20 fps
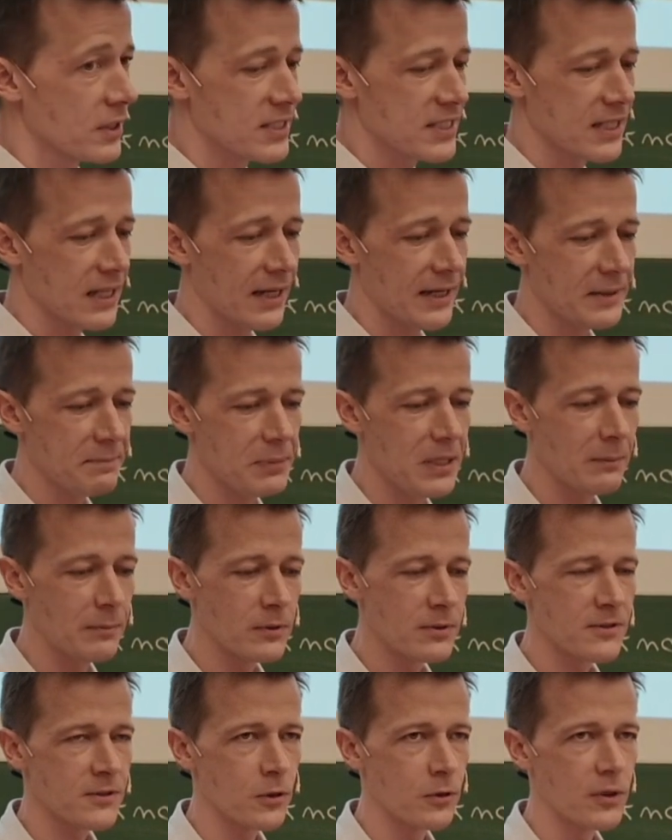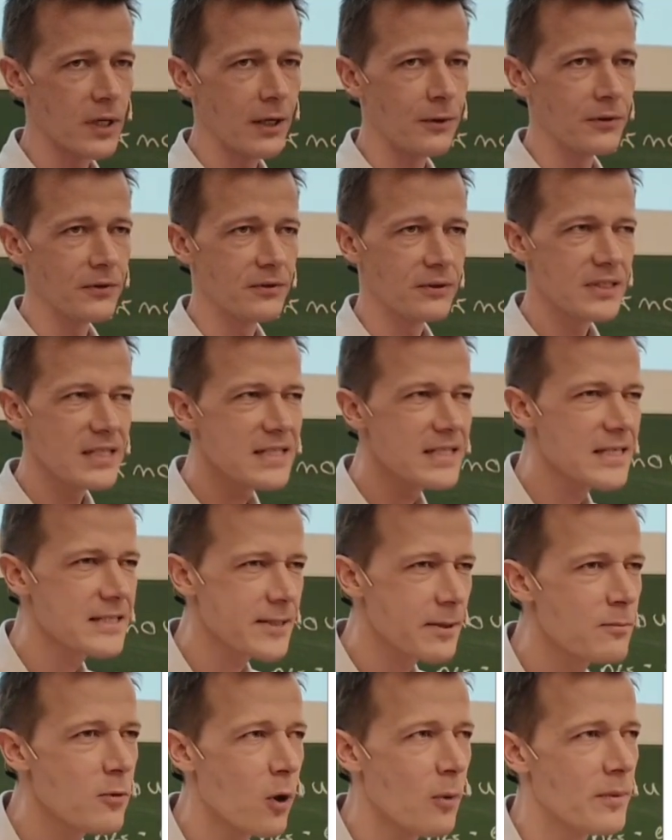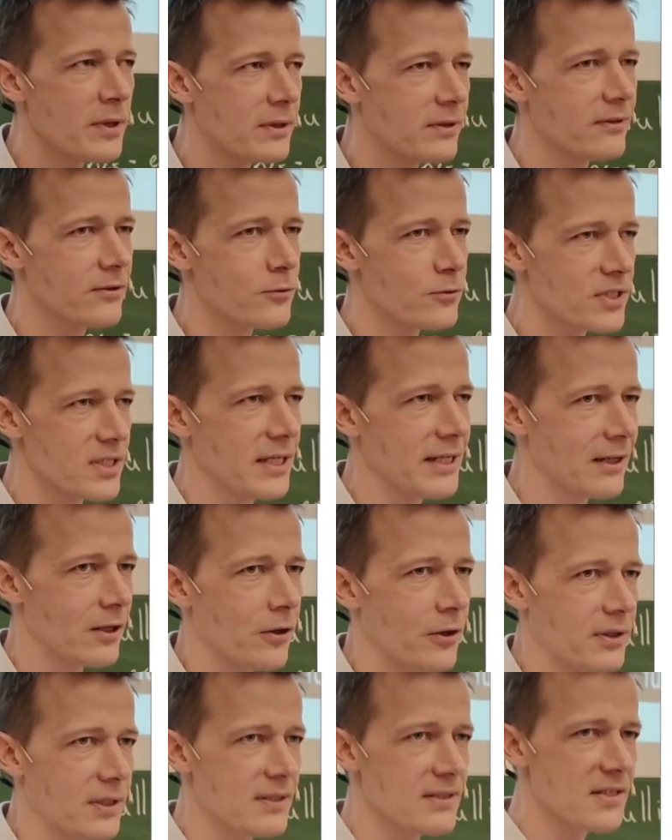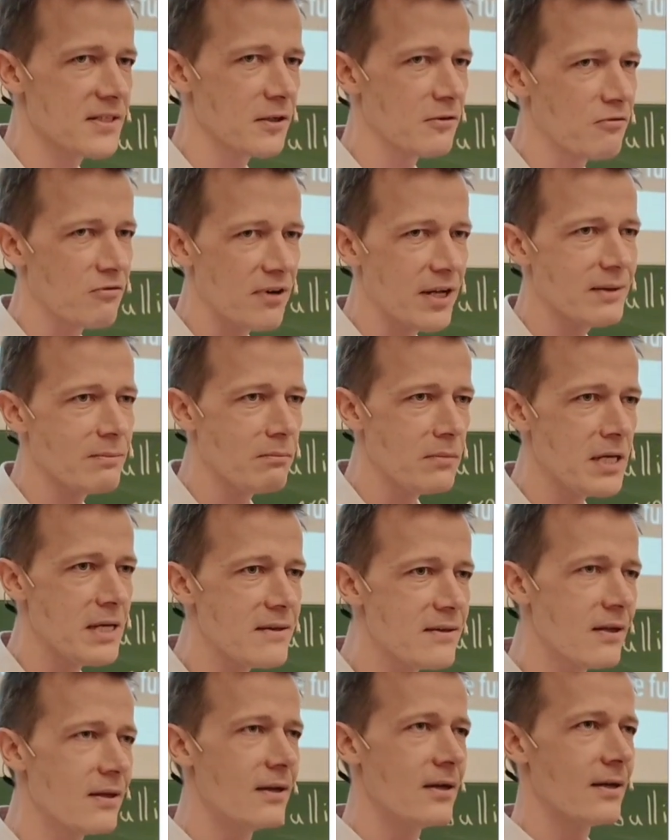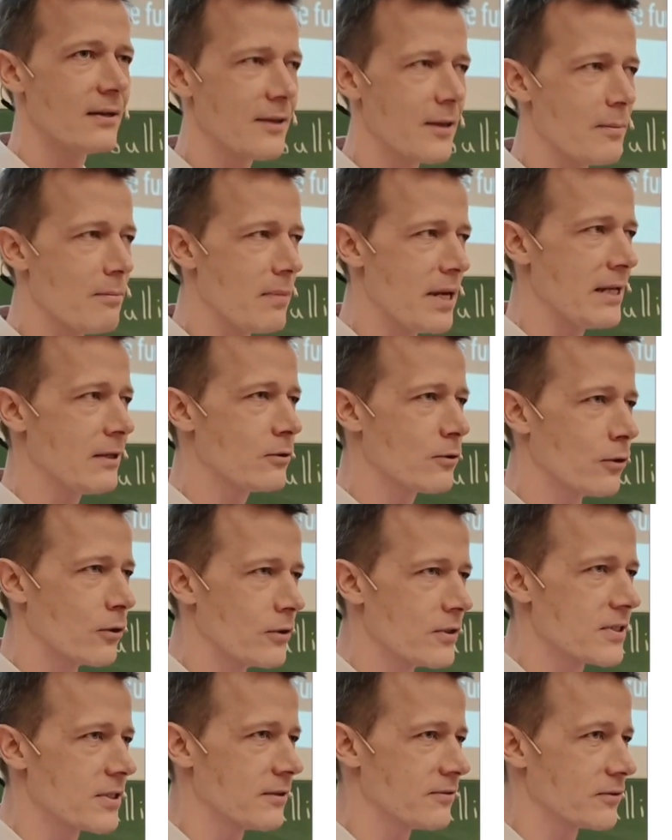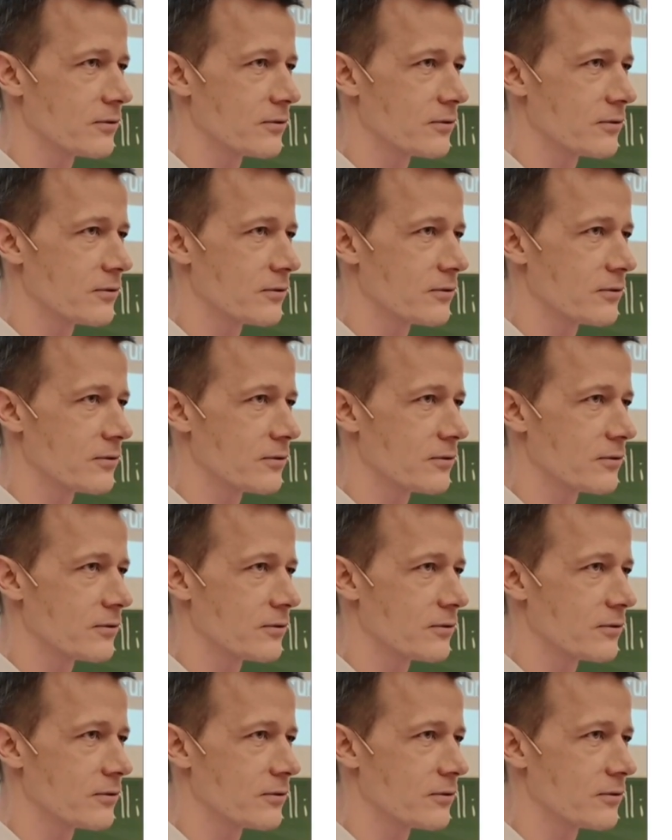slide, people zone out. This is the moment to stay alert. This is the red meat, the main course of